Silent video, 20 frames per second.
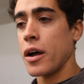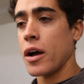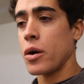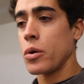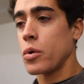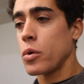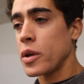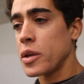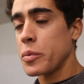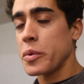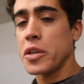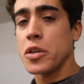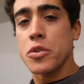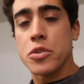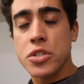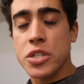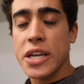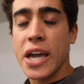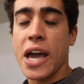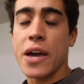Uh, we, we
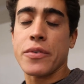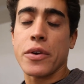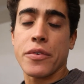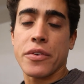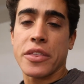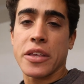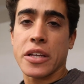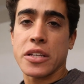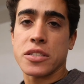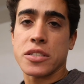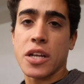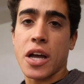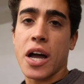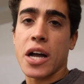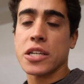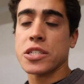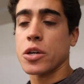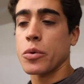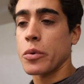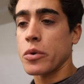usually have everything in
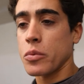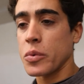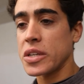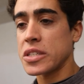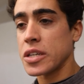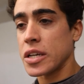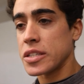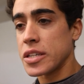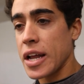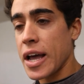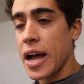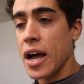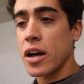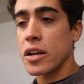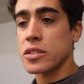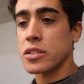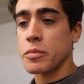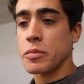stock, so when we send it out,